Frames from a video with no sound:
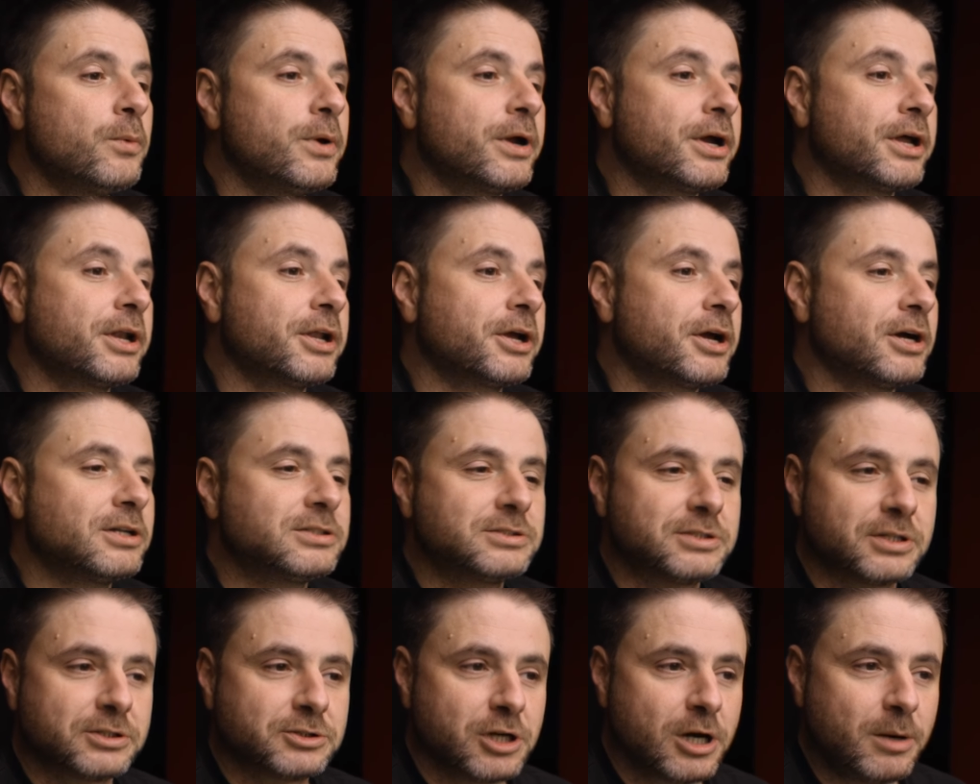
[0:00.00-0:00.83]
we're going to go
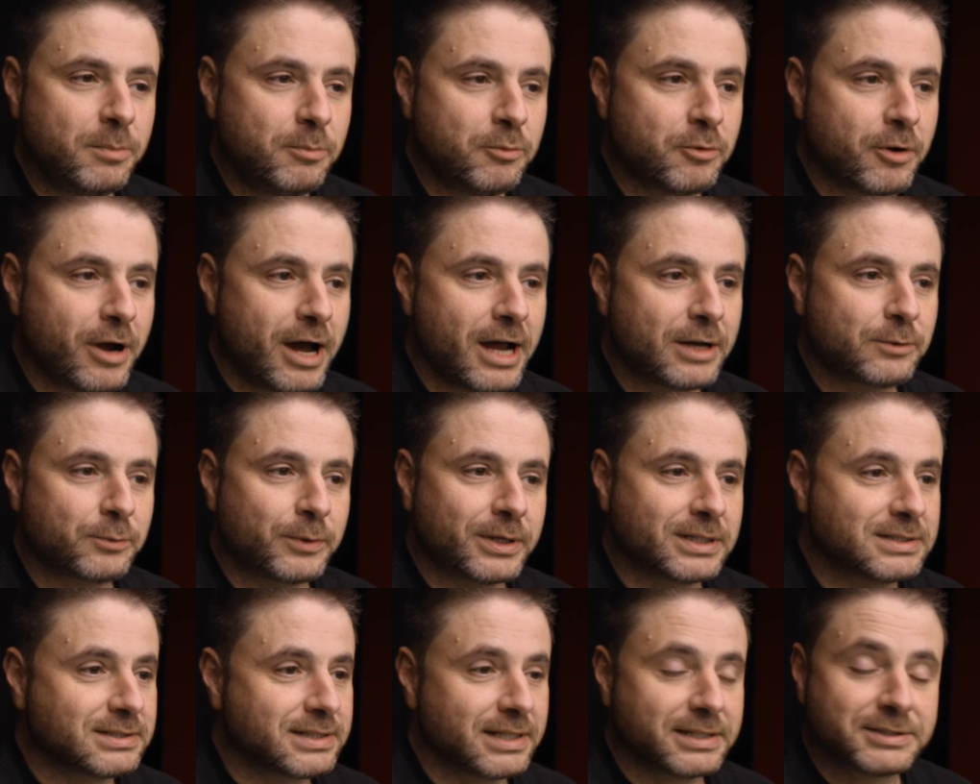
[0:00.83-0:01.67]
to the top right
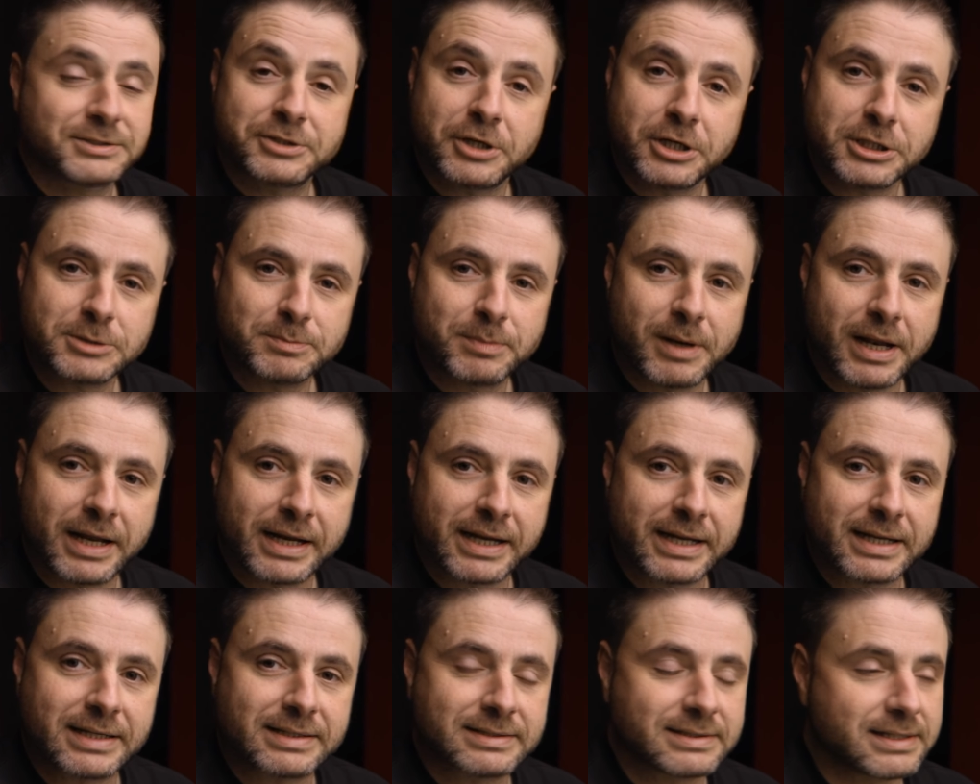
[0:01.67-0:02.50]
where it says search
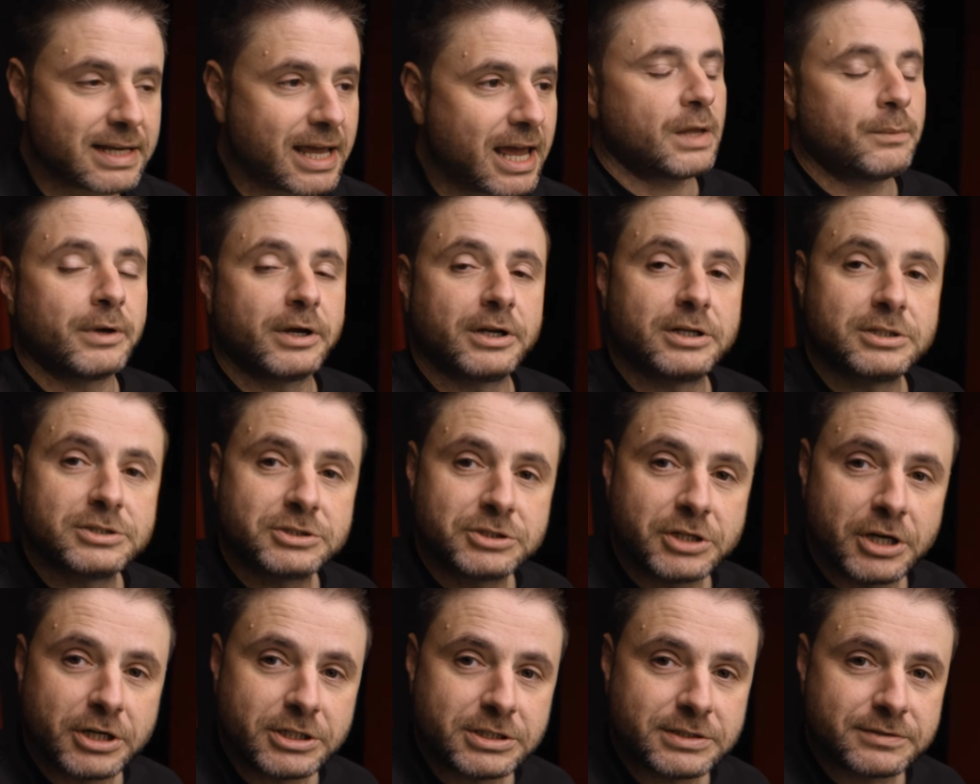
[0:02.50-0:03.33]
plugins. We're going to
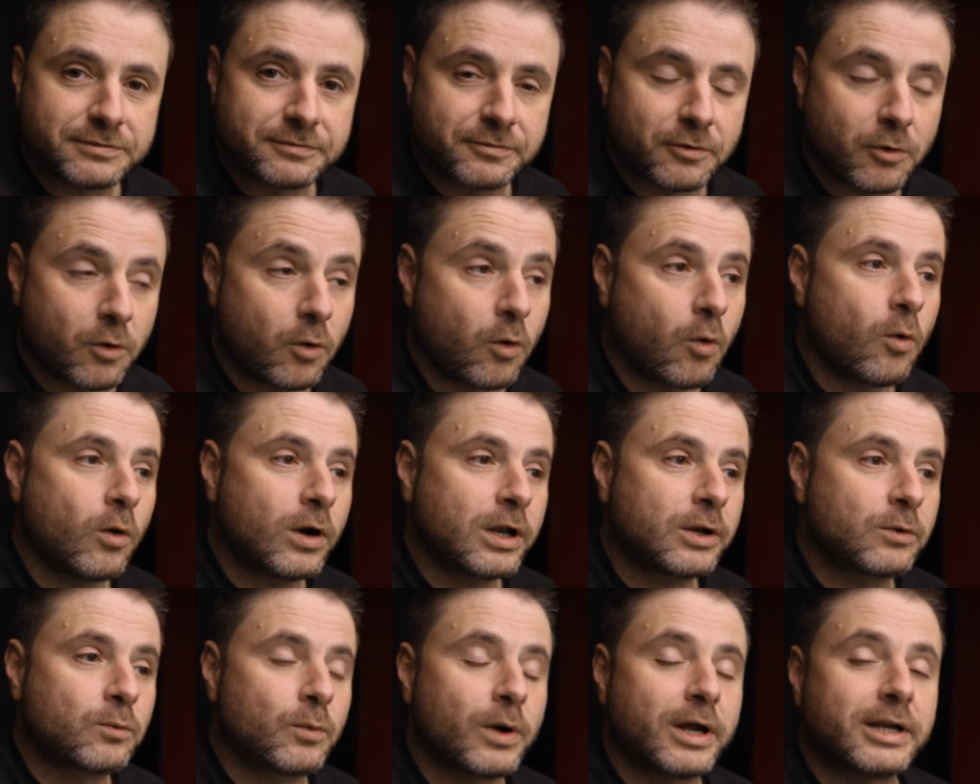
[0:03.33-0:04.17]
search for
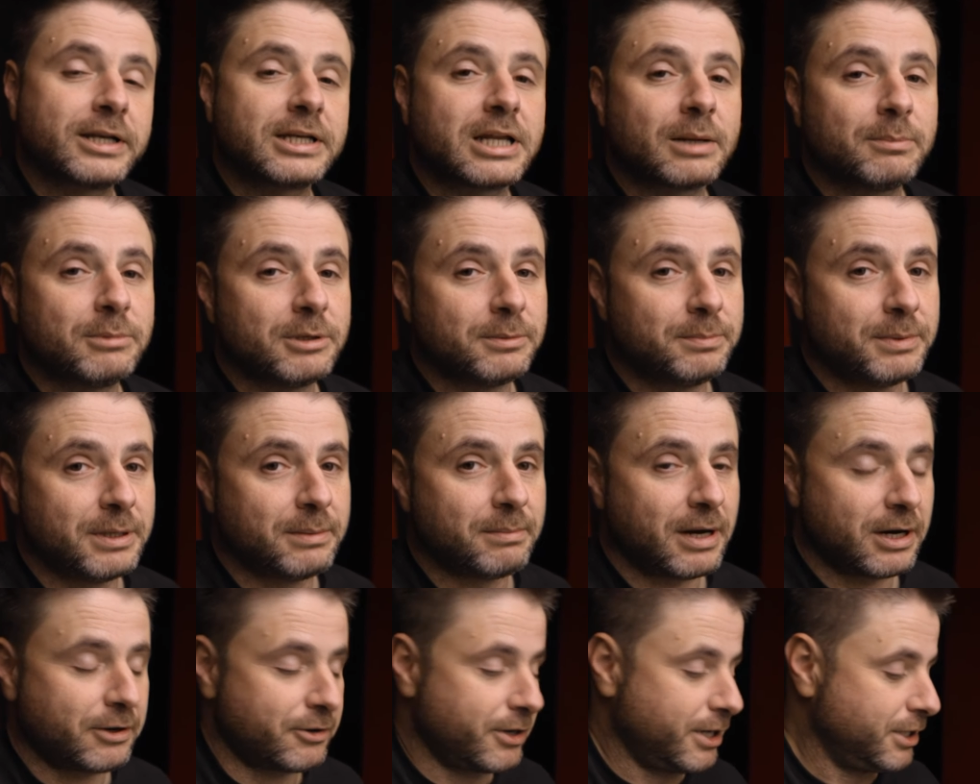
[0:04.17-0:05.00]
all-in-one WP
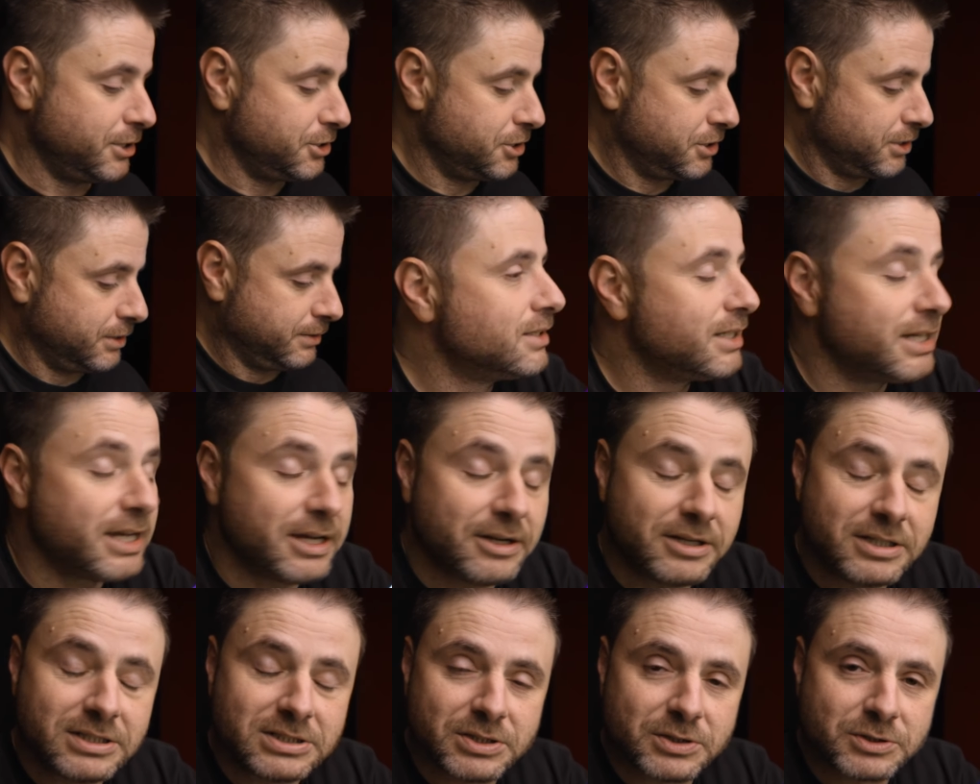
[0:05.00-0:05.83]
migration. So here
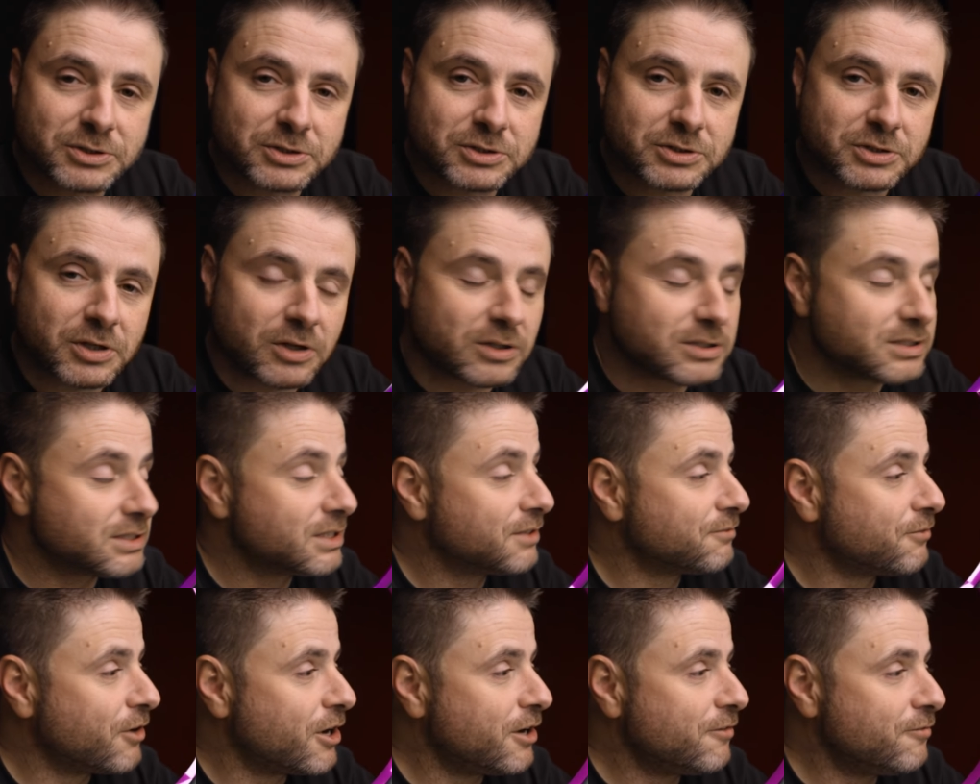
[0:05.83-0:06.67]
in the search results,
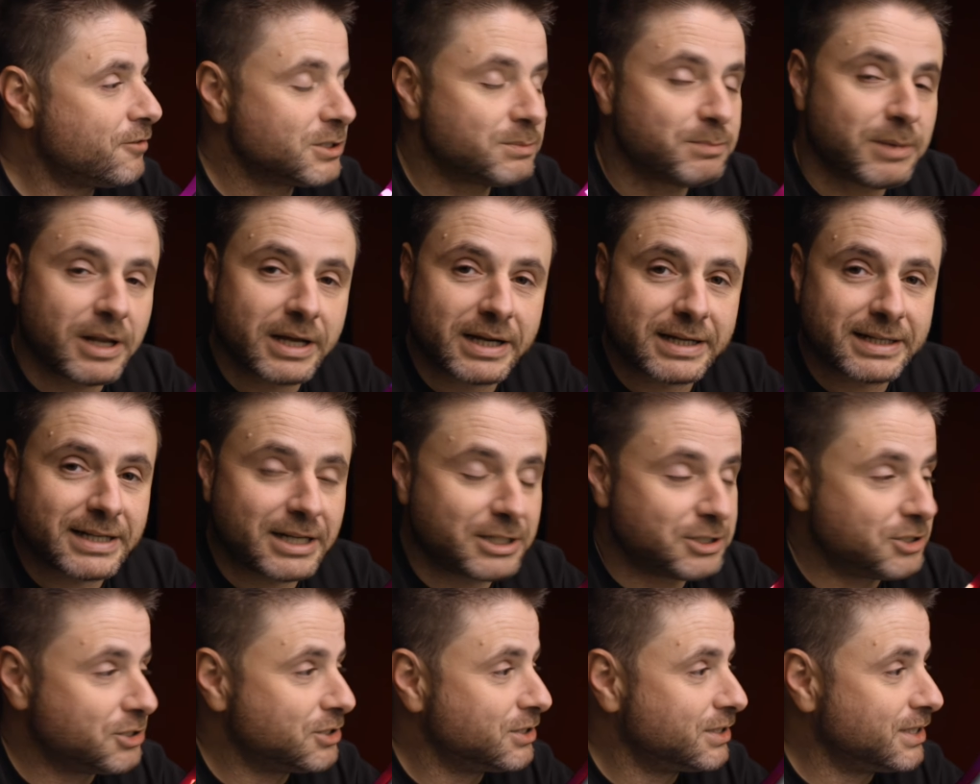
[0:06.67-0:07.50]
the very first plugin
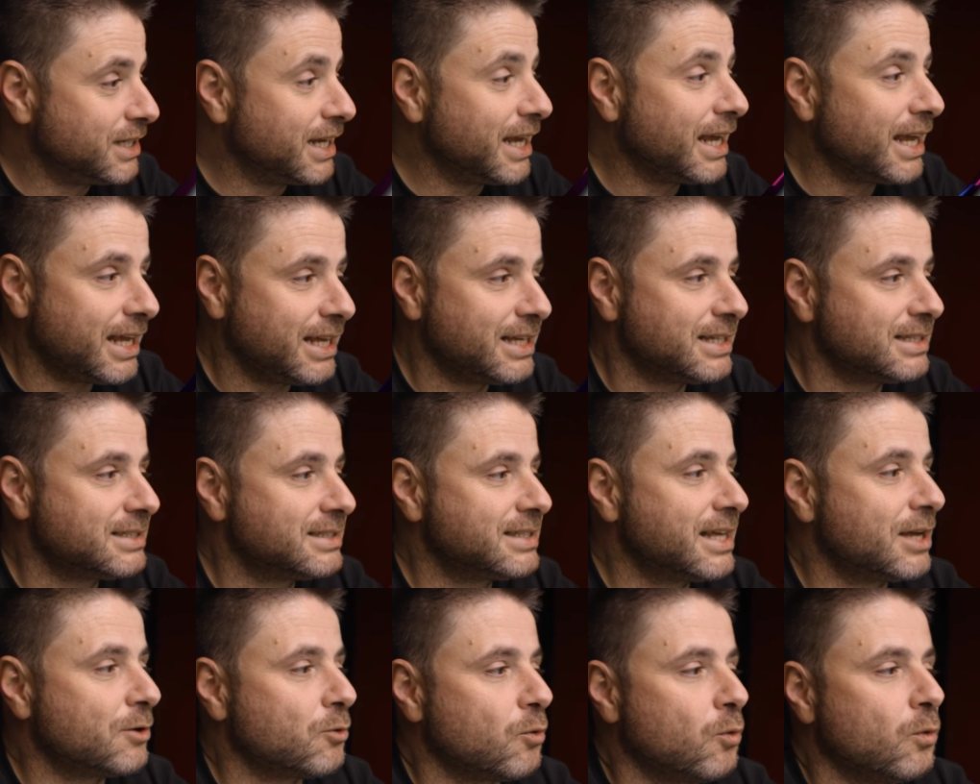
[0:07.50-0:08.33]
that you see is
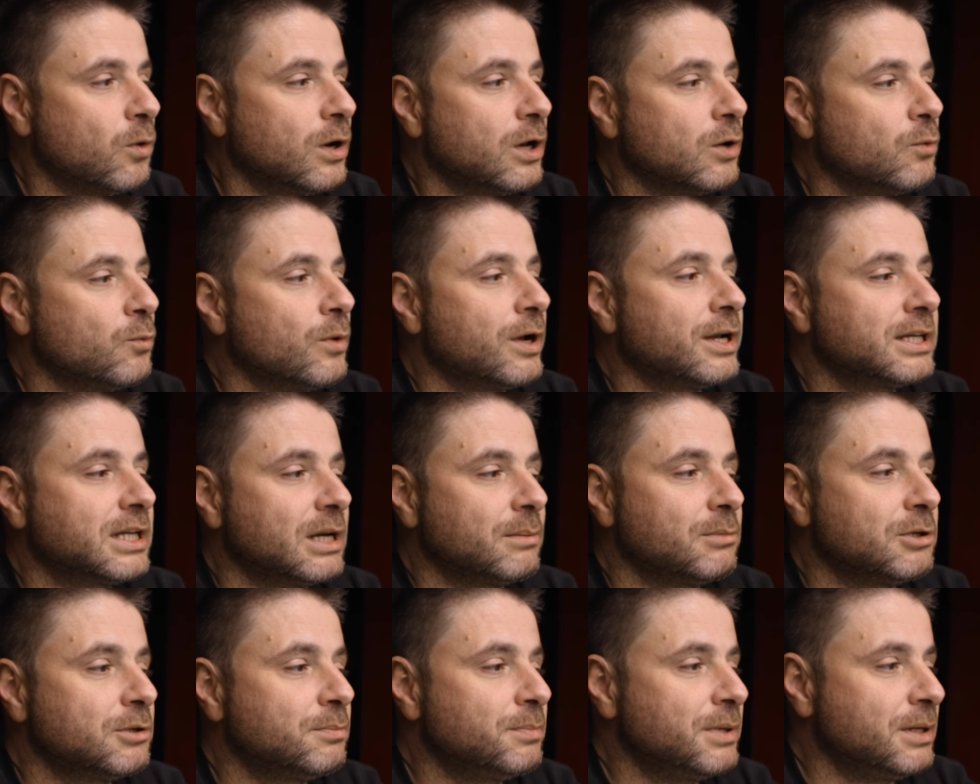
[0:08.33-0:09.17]
that all-in-one
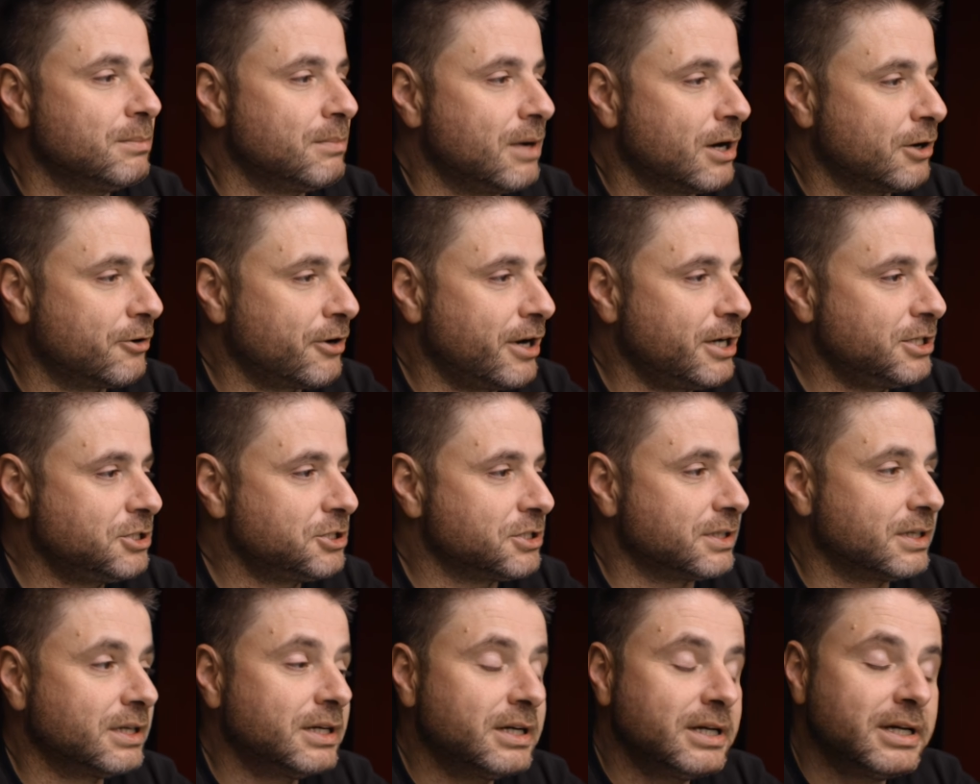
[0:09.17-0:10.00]
WP
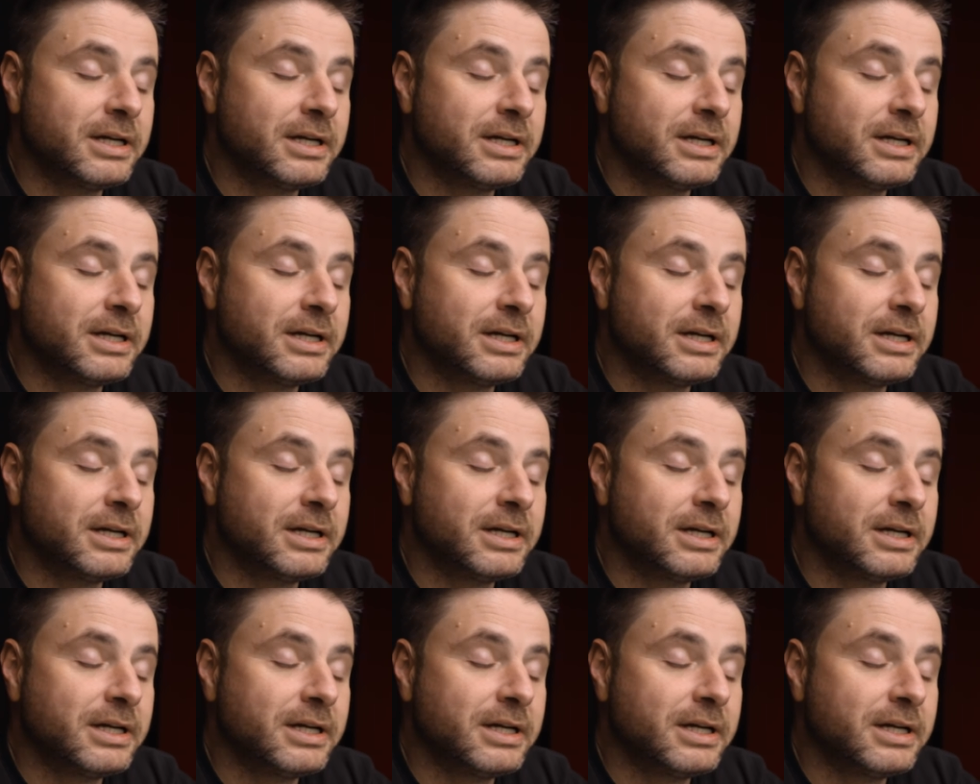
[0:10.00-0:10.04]
migration.